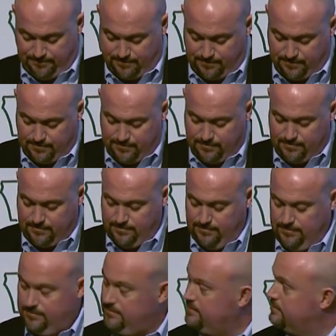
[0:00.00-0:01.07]

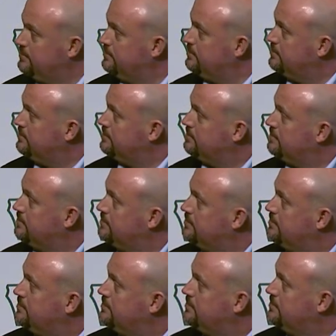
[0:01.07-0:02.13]

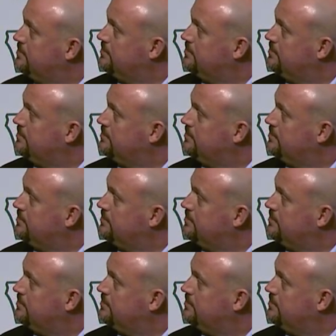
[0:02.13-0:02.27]
(no one is talking)